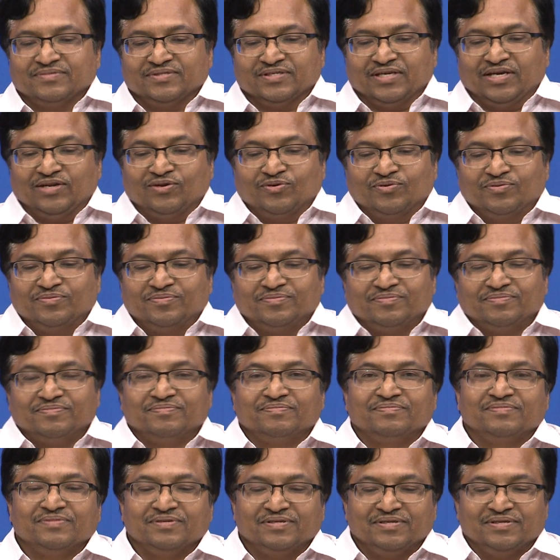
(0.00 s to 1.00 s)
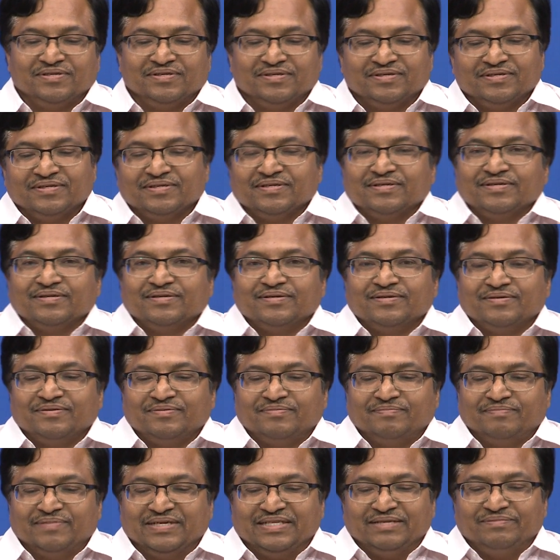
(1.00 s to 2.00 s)
Hello,
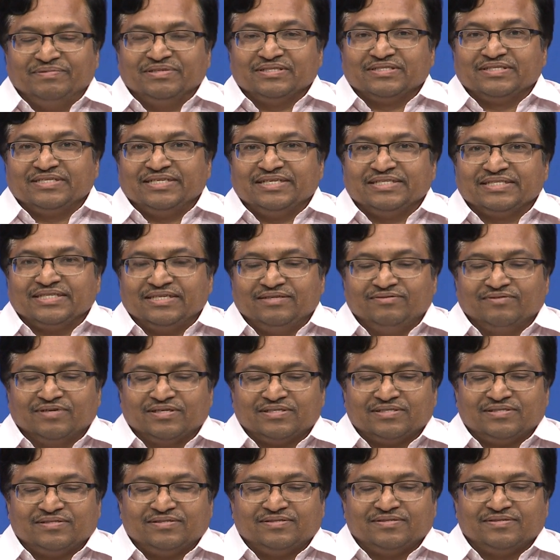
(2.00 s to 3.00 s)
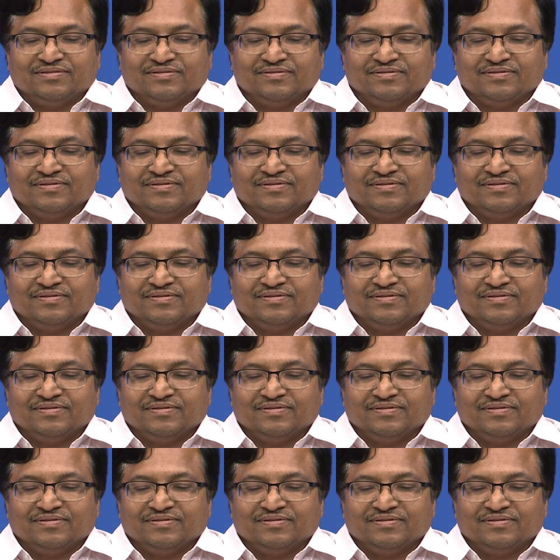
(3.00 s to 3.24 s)
my name is T. Srinivas,